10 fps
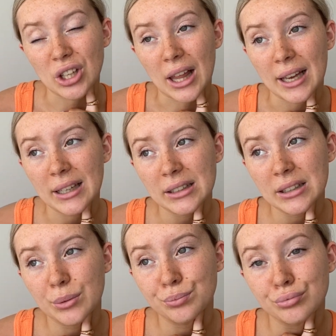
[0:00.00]
liked
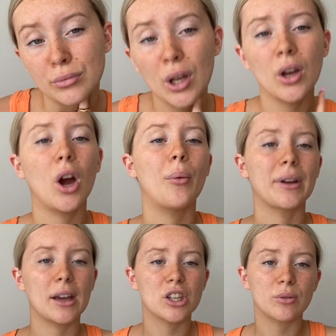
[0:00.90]
oh in
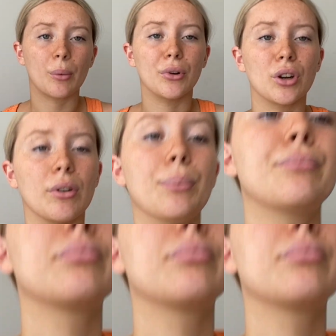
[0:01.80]
case you were wondering